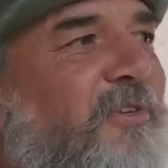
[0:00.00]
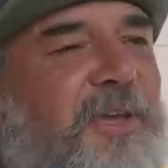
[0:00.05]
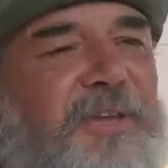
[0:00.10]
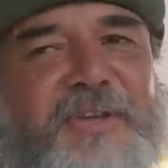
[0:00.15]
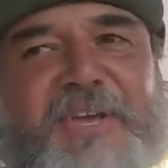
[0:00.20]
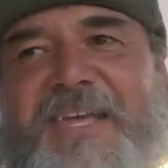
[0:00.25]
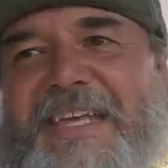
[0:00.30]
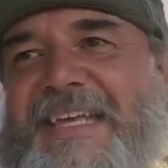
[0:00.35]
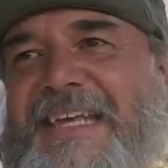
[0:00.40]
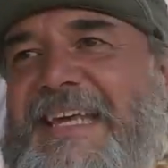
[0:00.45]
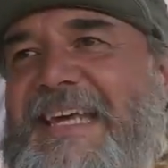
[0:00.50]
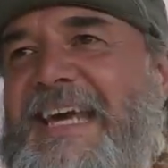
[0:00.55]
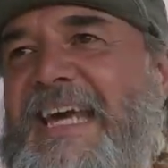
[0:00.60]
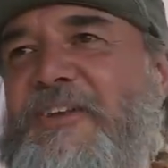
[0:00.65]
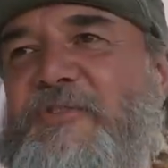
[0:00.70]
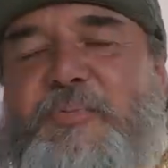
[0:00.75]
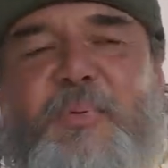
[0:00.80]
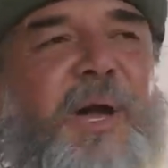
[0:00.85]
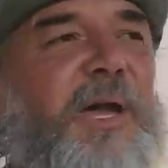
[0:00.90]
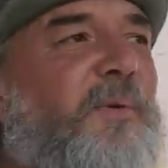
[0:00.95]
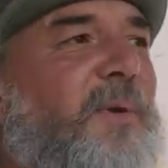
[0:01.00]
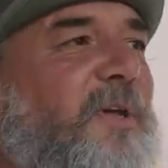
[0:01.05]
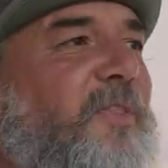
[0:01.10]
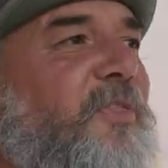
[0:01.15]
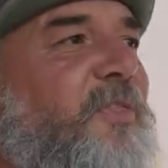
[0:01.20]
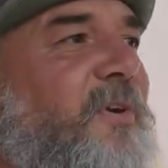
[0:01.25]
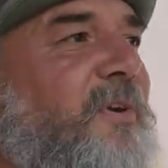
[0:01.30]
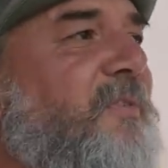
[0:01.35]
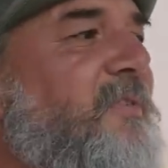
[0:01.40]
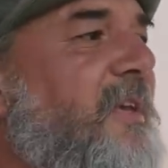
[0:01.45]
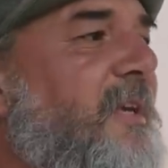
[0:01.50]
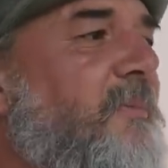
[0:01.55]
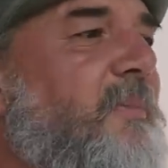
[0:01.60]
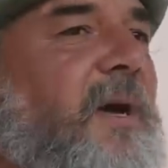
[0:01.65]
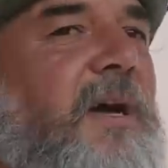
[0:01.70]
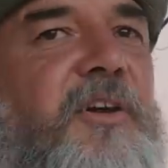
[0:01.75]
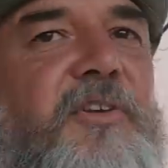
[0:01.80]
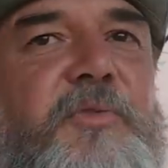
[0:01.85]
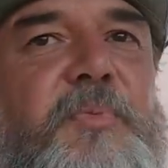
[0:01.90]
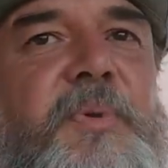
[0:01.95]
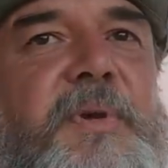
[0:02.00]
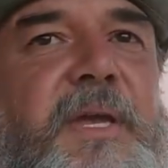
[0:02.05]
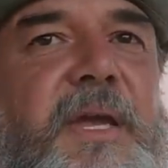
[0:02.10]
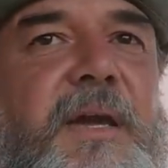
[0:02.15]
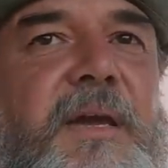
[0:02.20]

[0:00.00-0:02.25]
it's, it's, probably around 13 miles per gallon.